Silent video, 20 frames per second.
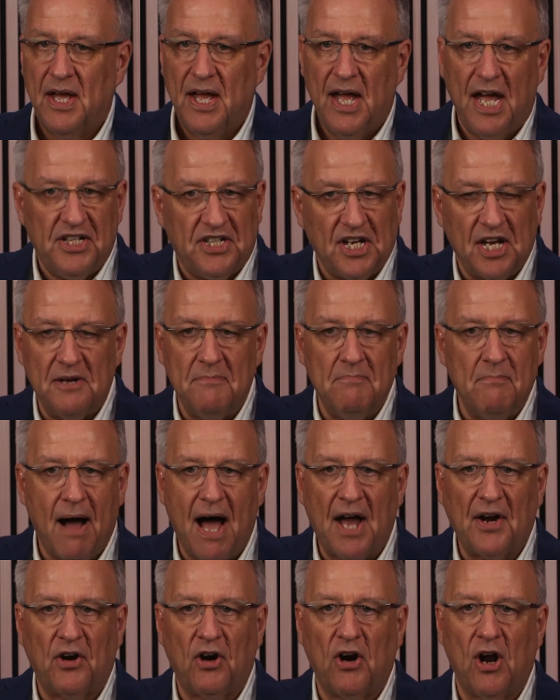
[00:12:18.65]
It didn't
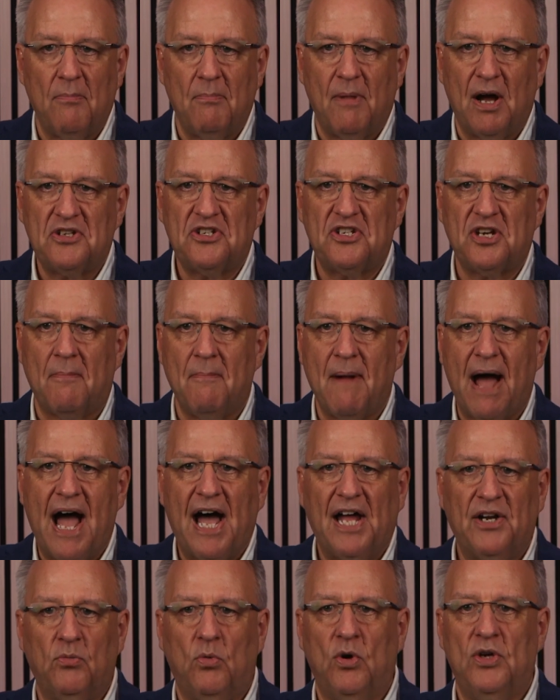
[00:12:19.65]
matter how much a
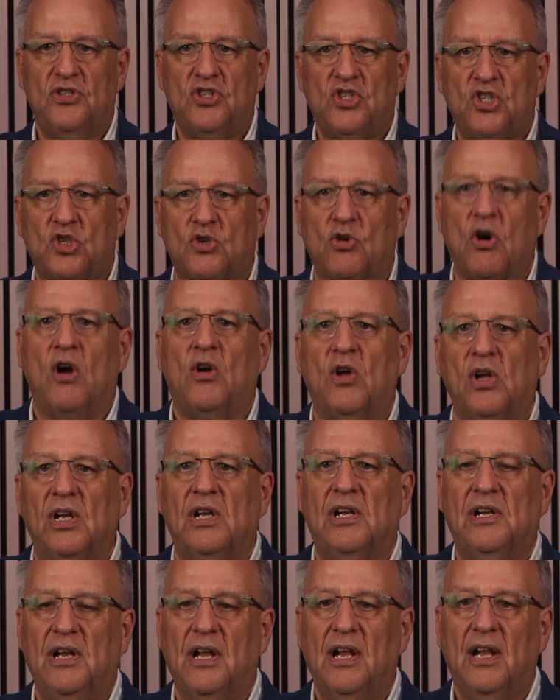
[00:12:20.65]
man would
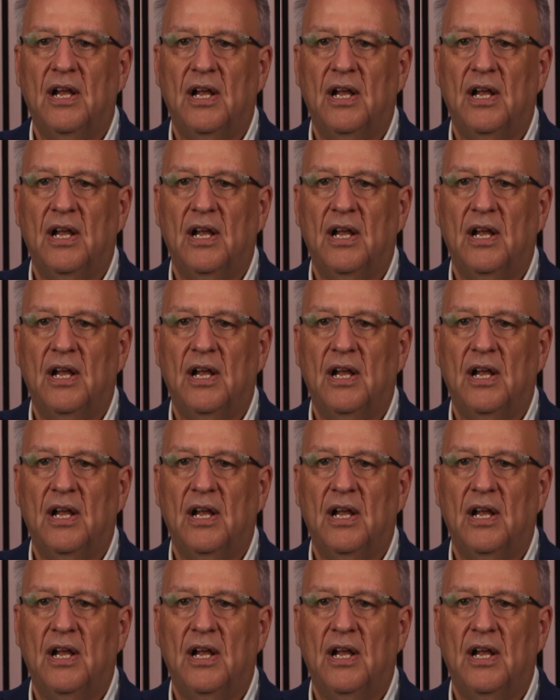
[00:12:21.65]
struggle